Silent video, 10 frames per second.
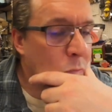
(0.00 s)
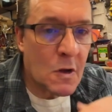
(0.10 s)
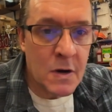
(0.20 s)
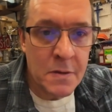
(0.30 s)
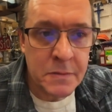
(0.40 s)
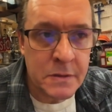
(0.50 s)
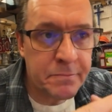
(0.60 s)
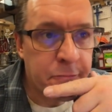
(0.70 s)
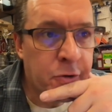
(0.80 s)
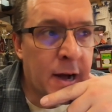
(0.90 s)
They're not with
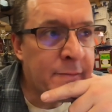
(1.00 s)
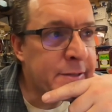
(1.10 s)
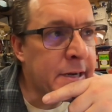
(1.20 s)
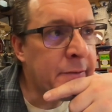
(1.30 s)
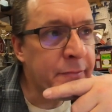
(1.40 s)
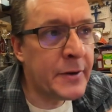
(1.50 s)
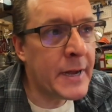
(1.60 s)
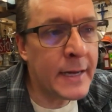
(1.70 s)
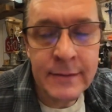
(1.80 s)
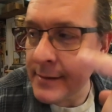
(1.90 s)
craft stuff. They're
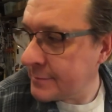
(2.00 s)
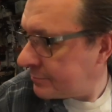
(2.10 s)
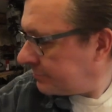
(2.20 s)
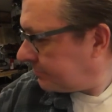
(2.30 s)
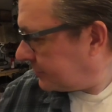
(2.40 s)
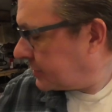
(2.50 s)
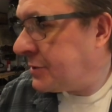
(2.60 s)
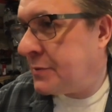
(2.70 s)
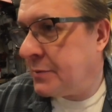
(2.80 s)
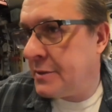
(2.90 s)
not the
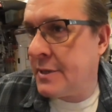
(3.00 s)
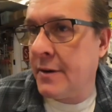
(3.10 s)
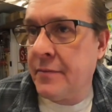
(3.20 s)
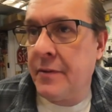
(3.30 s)
tool stuff.